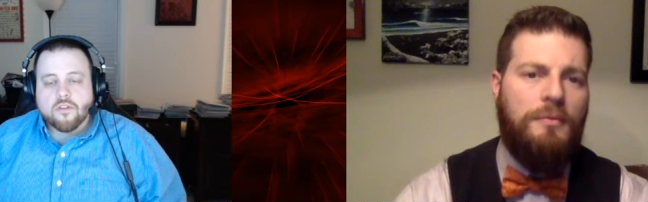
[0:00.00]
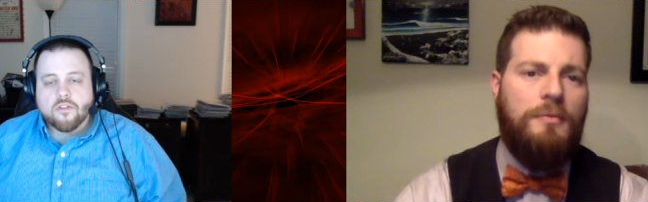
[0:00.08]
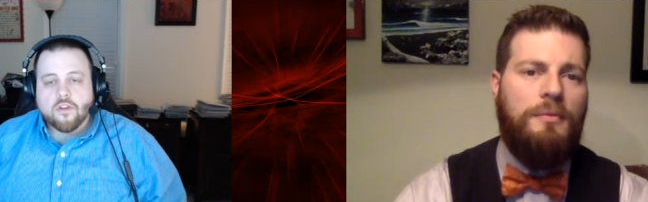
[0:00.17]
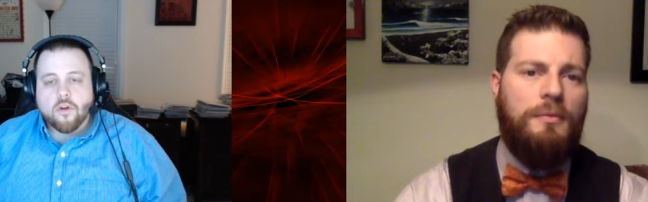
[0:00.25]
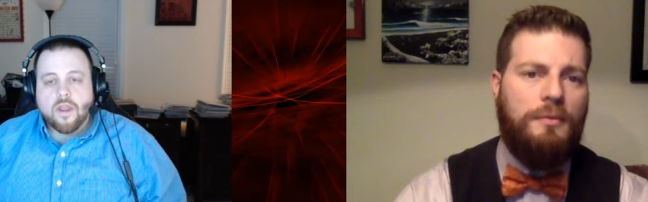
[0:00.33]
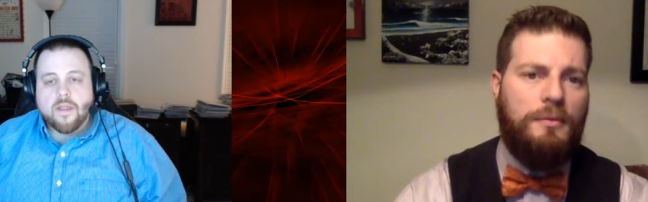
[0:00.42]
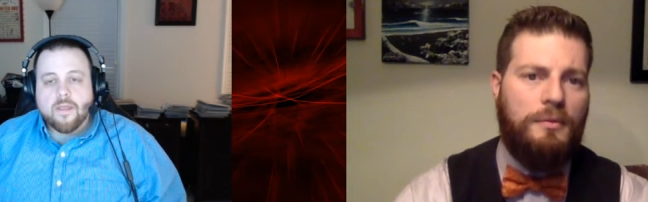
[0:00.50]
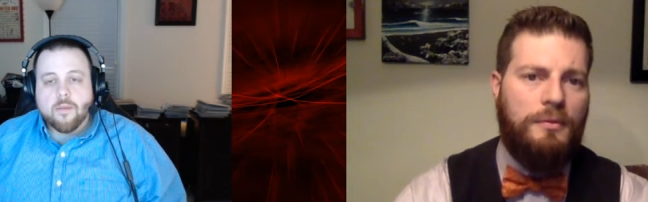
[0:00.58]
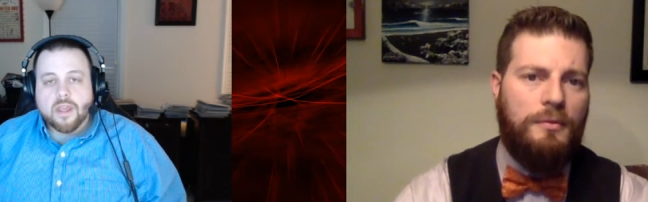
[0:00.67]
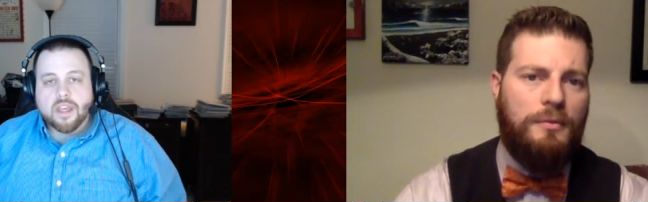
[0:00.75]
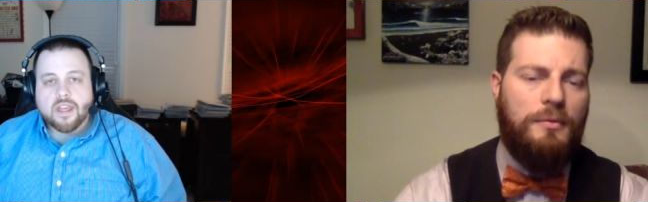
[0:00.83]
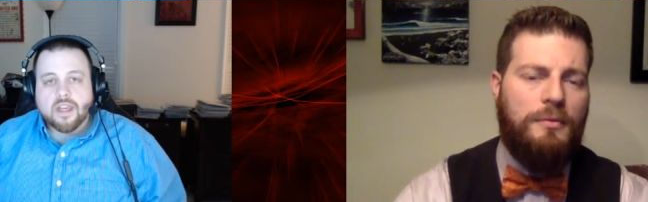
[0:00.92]
Speaker 1: so in the
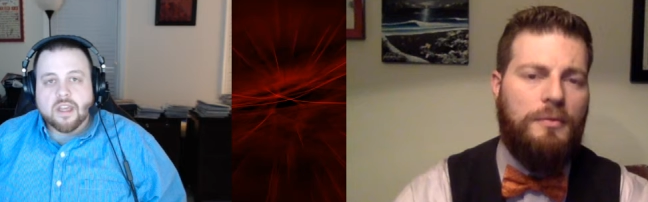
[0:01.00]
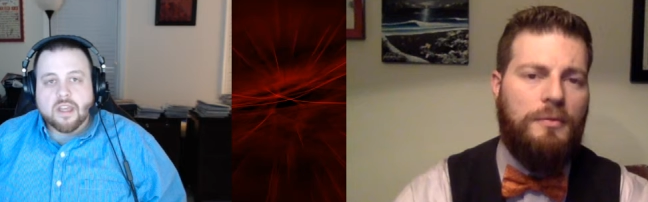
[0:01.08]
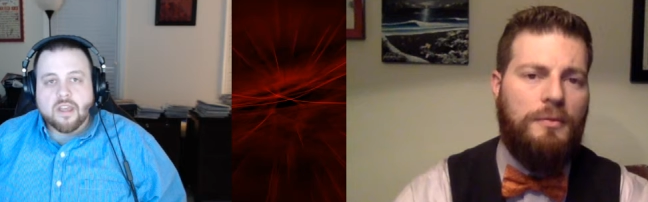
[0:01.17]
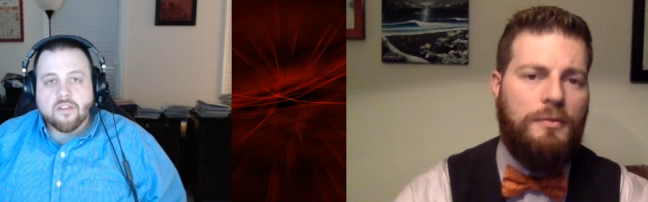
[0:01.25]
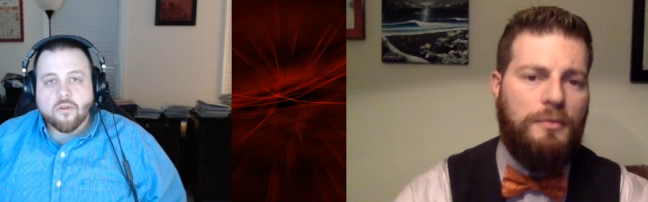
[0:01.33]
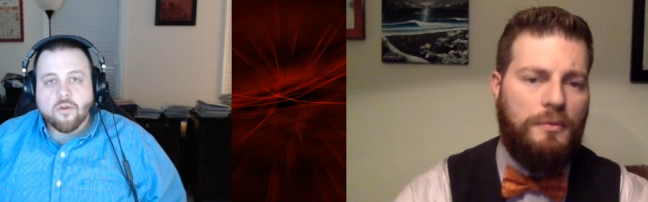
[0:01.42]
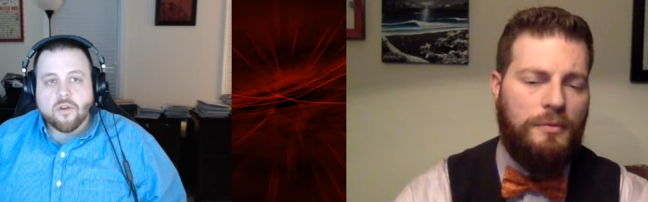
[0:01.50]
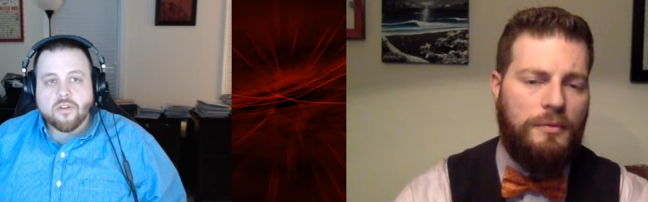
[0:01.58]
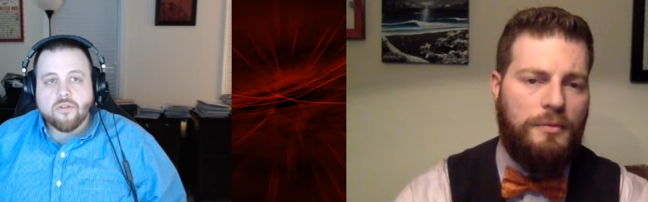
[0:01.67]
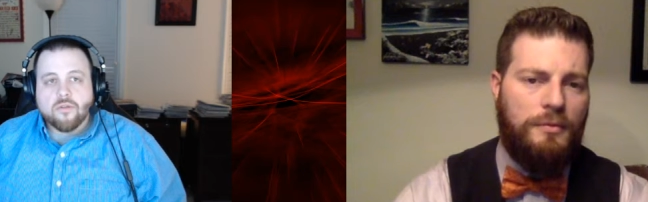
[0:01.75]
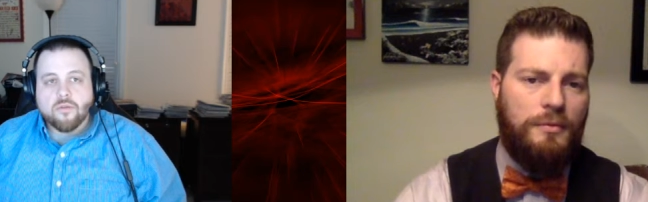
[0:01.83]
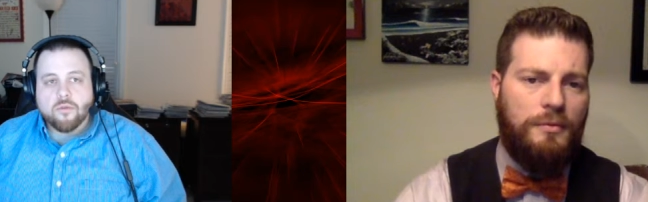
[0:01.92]
beginning it's going
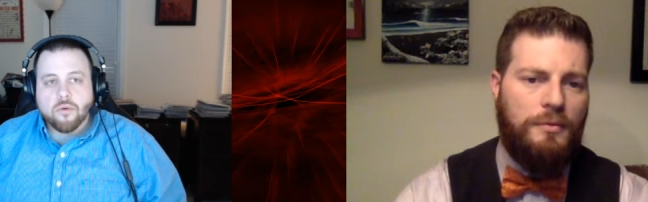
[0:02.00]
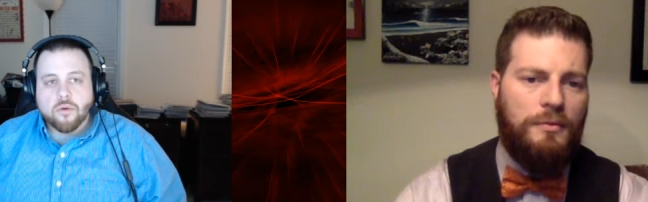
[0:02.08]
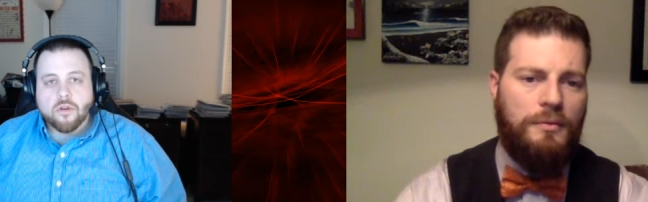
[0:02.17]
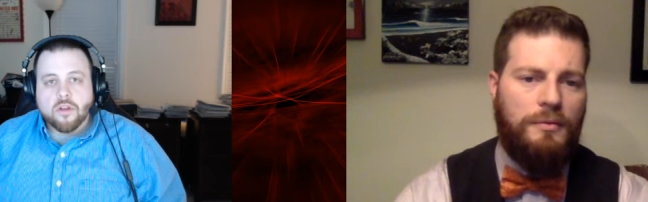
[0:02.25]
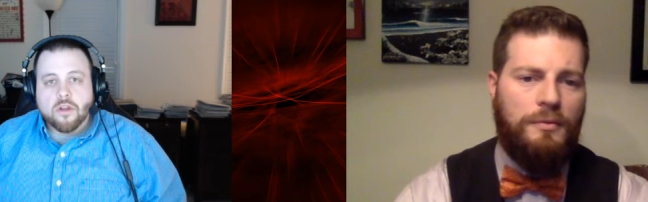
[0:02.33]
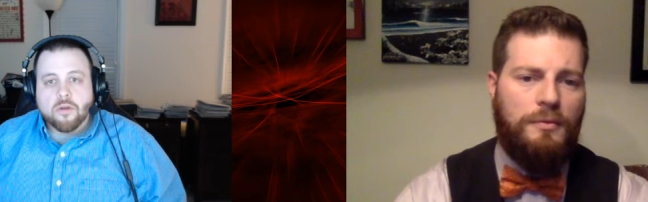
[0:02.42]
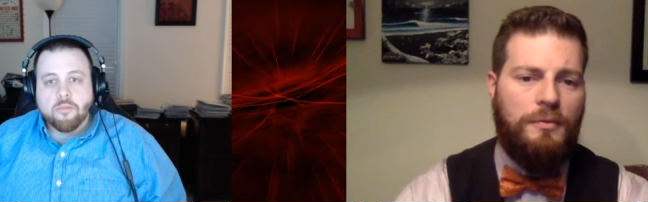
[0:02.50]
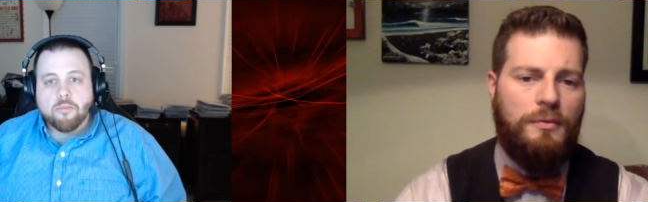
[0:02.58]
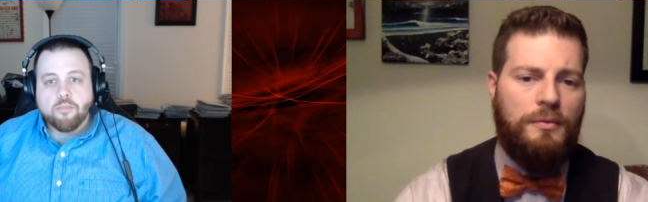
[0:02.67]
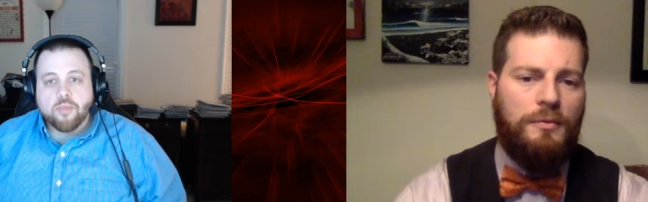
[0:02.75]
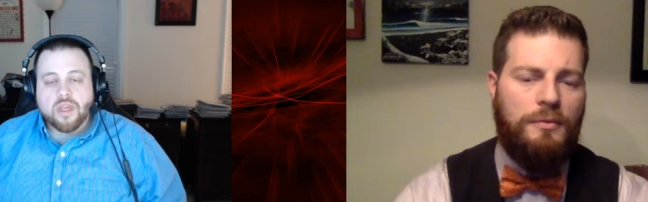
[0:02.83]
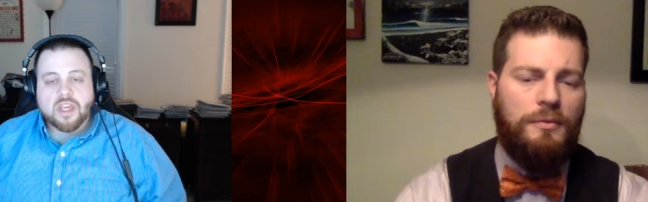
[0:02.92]
to
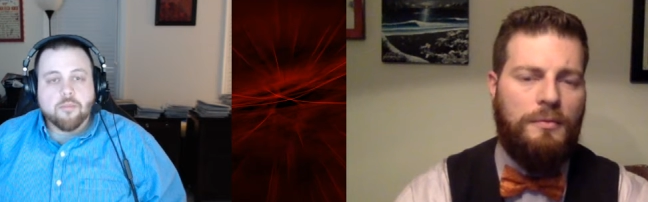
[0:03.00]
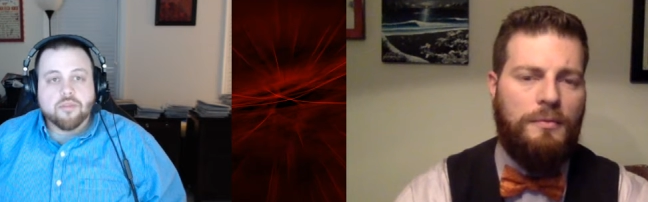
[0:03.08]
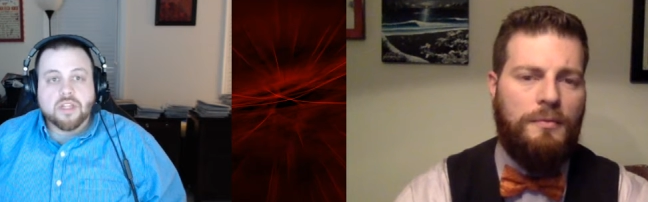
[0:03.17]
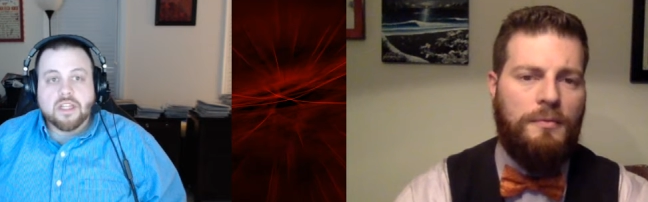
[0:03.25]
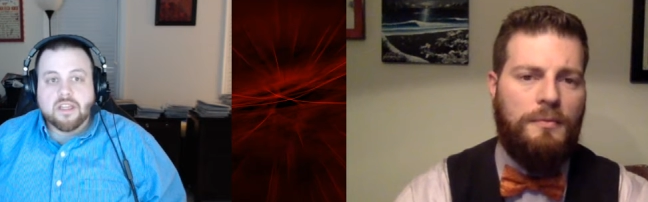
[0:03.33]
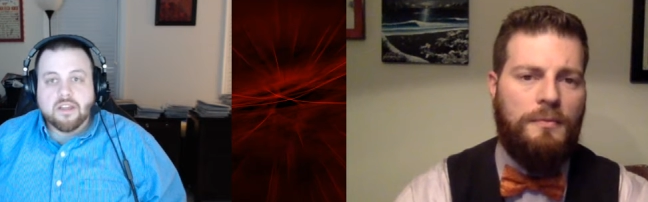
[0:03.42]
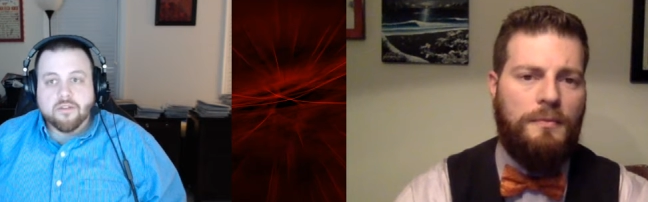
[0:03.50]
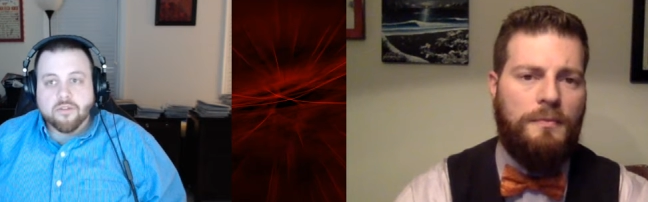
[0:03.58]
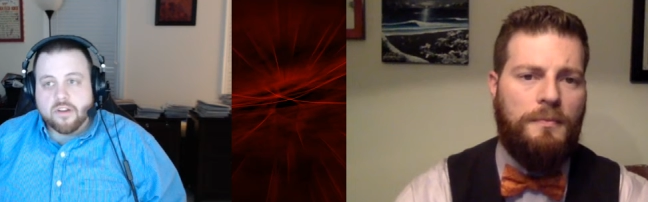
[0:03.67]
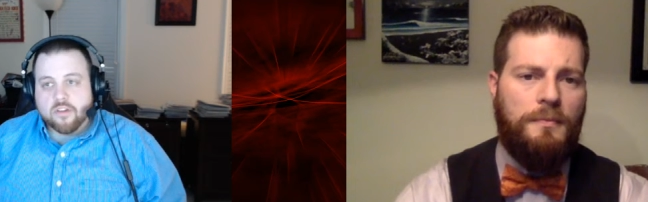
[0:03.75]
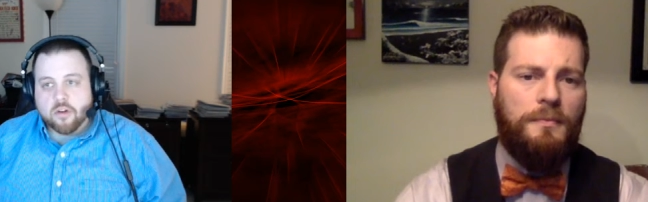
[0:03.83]
be completely different.